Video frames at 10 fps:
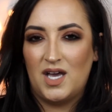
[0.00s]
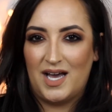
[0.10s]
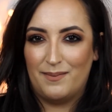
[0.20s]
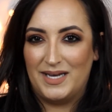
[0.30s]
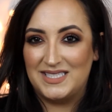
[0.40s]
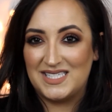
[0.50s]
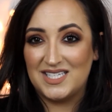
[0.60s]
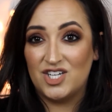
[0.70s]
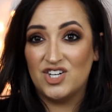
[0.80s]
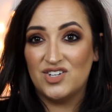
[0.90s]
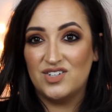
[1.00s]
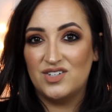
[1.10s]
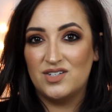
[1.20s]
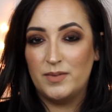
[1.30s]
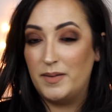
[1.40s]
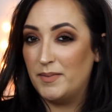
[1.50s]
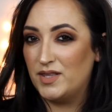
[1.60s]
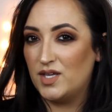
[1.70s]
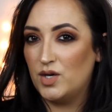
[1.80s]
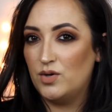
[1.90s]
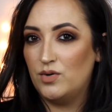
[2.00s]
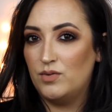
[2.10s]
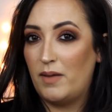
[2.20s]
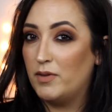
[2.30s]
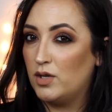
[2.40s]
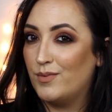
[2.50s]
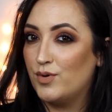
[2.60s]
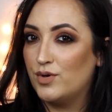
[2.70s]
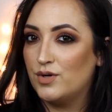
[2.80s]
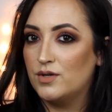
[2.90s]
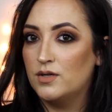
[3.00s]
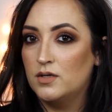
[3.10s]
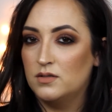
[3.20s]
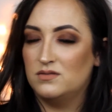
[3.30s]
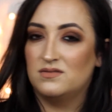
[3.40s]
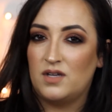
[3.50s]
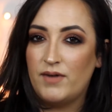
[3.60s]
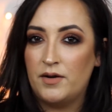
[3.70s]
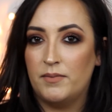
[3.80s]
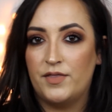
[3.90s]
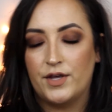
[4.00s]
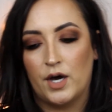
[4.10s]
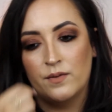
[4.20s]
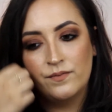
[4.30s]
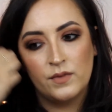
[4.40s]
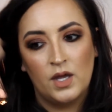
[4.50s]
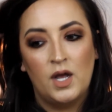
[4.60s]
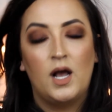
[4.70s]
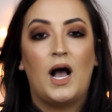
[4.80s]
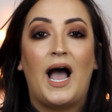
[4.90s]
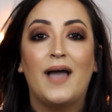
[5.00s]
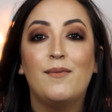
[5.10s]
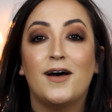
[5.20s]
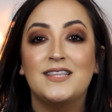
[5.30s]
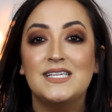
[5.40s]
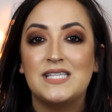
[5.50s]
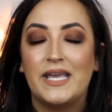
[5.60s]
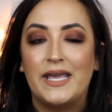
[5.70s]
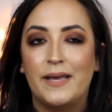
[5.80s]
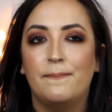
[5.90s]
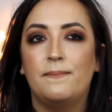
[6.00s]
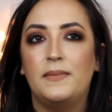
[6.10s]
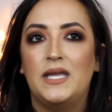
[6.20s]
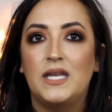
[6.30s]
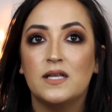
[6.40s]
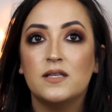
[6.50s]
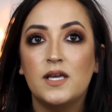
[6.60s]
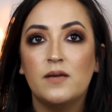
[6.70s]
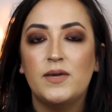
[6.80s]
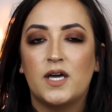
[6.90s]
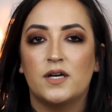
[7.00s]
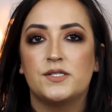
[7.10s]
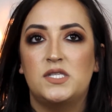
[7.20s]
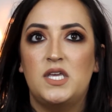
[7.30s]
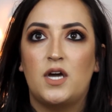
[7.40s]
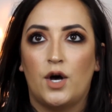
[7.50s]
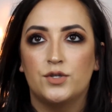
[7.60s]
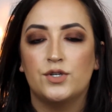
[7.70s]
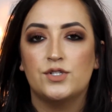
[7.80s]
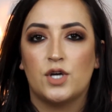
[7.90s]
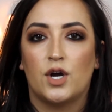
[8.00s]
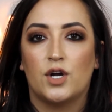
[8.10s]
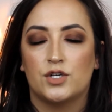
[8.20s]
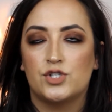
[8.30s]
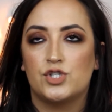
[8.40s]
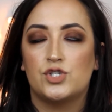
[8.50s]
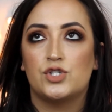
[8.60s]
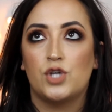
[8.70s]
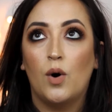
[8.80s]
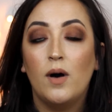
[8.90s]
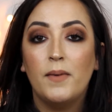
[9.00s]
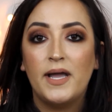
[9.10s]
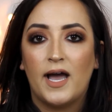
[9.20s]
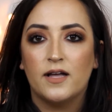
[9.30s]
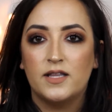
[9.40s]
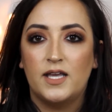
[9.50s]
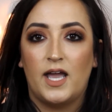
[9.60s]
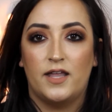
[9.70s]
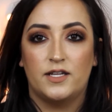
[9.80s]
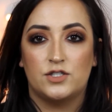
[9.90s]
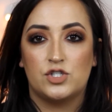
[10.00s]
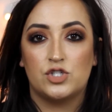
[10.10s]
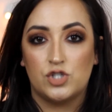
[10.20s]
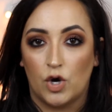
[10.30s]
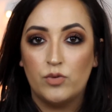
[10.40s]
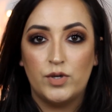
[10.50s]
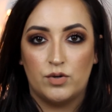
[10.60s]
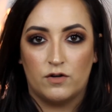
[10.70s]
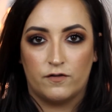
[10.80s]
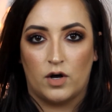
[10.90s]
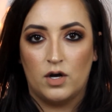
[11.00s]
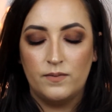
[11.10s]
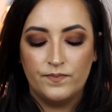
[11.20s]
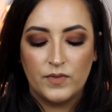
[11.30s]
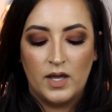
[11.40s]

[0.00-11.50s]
a month ago, maybe a little more, around a month ago. I bought this immediately because the colors are so up my alley and it's so beautiful.